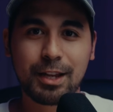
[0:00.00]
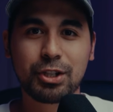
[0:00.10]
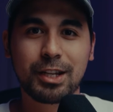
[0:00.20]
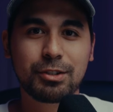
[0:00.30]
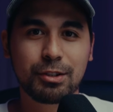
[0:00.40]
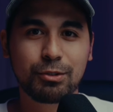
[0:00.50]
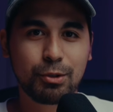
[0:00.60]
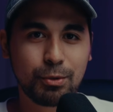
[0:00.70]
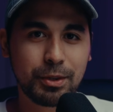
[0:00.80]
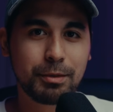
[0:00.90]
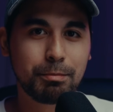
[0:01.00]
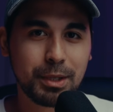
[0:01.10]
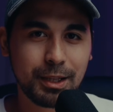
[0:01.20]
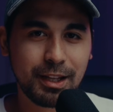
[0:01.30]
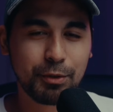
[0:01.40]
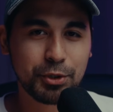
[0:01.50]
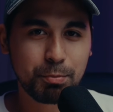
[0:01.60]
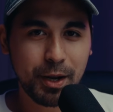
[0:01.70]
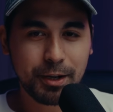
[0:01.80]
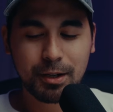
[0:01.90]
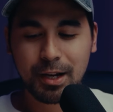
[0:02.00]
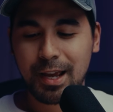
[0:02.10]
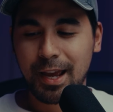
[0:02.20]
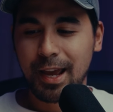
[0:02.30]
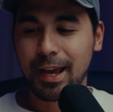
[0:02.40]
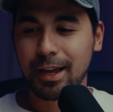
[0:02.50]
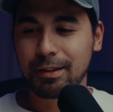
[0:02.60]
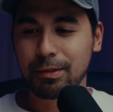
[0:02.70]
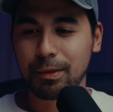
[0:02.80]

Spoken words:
I changed it to the mid-level spreader, and